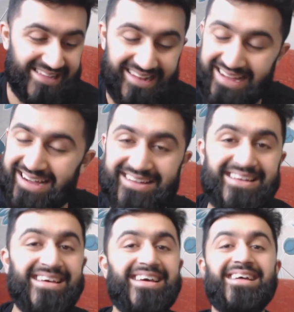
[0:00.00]
So, ah,
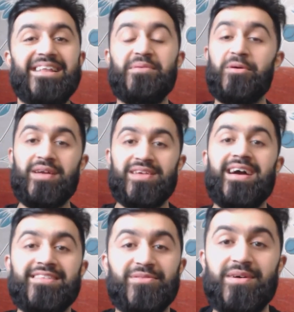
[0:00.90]
let me know what you
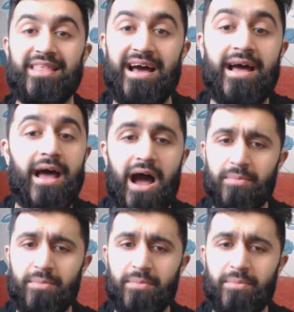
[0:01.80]
guys thought of that.